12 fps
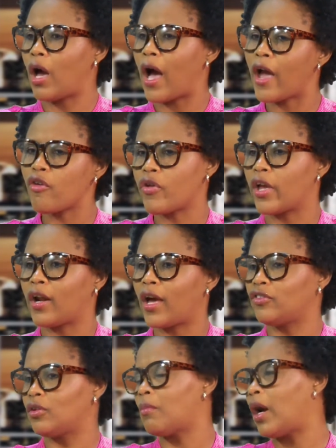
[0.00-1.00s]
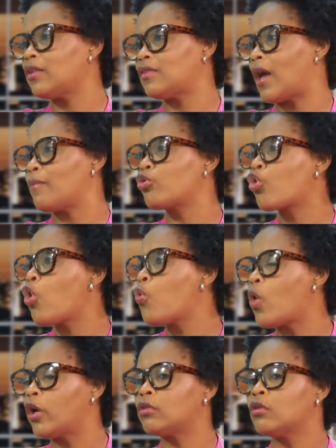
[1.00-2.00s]
I realized in my time, no
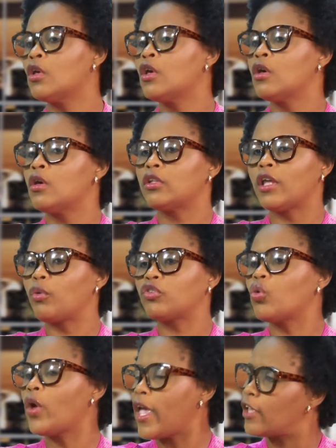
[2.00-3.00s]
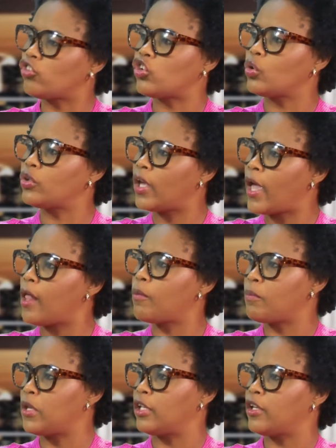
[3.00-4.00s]
one, there was no NGO to help me.